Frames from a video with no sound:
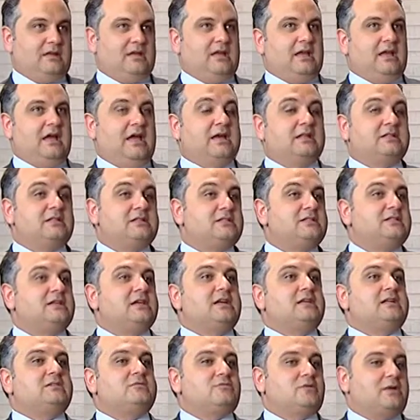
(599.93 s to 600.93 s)

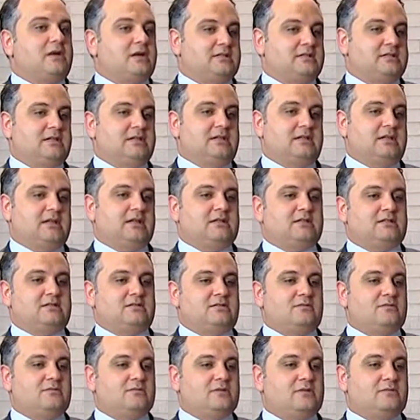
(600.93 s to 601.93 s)
End-stage prostate
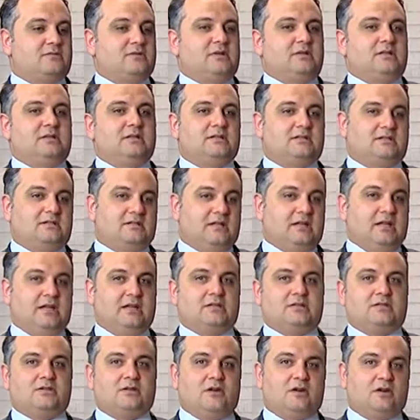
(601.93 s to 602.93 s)
cancer, which means
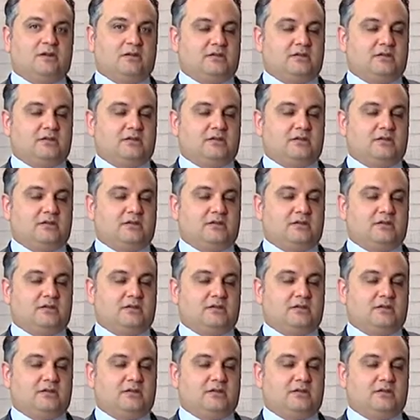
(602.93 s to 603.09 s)
it's already